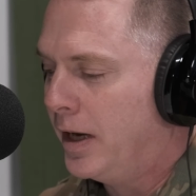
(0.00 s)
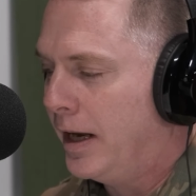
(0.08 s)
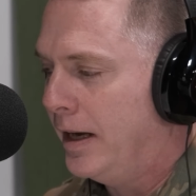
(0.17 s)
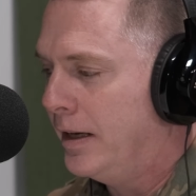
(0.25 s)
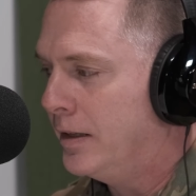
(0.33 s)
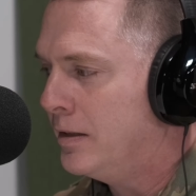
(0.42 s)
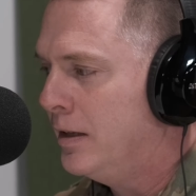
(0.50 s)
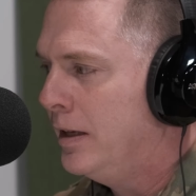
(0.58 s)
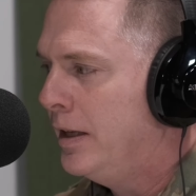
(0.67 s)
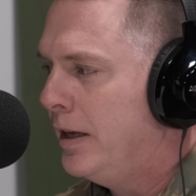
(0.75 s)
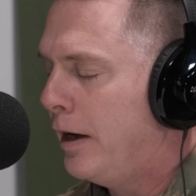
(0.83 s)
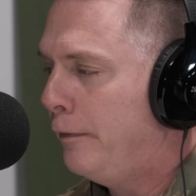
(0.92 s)
and
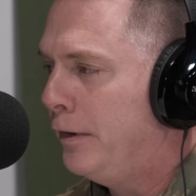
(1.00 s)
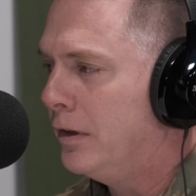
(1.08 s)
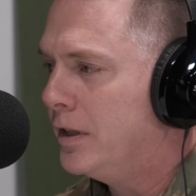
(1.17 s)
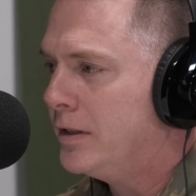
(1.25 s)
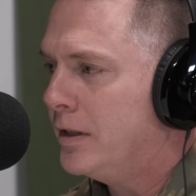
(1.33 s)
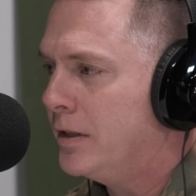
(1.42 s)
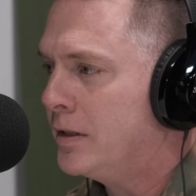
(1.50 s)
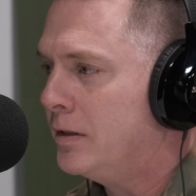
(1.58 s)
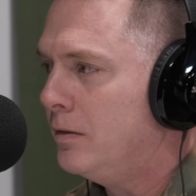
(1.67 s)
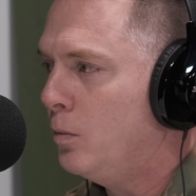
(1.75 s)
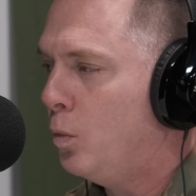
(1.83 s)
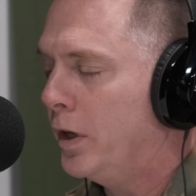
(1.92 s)
I feel this is
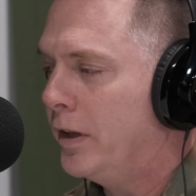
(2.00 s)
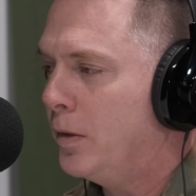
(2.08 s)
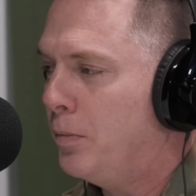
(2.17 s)
one of